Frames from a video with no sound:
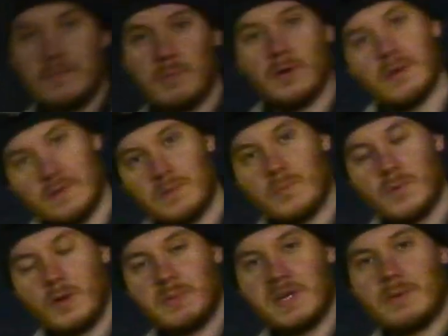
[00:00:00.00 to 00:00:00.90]
but will
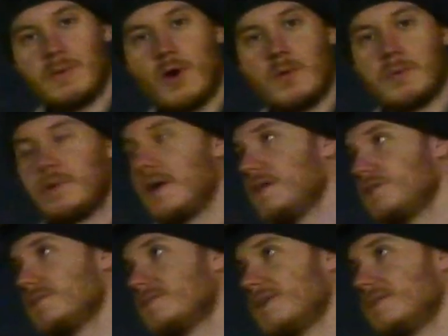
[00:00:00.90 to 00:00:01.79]
be in a moment when I actually
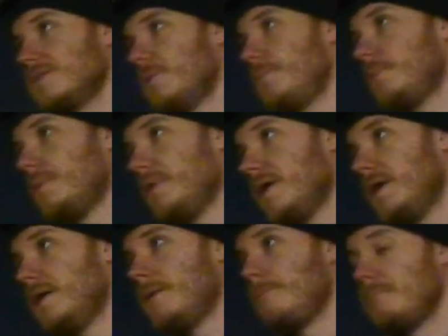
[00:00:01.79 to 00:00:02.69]
set up.
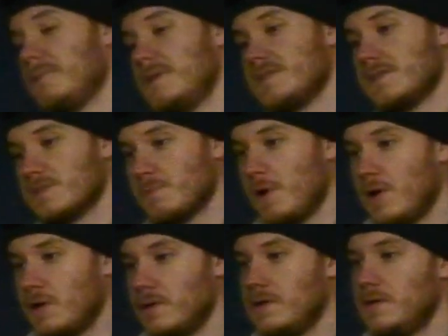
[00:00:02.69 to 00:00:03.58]
Um, it's a small
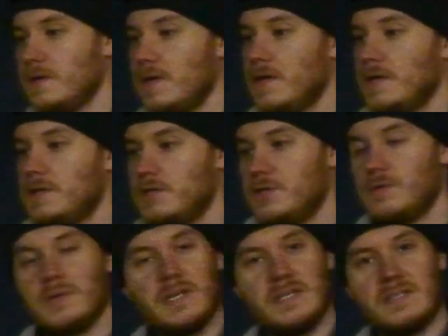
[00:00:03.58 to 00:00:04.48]
dew
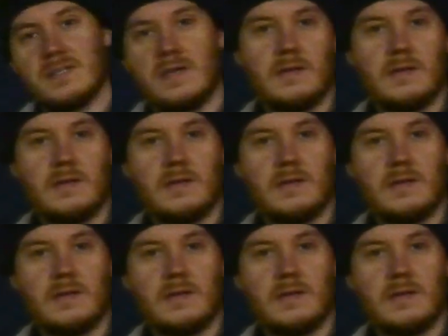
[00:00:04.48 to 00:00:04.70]
heater,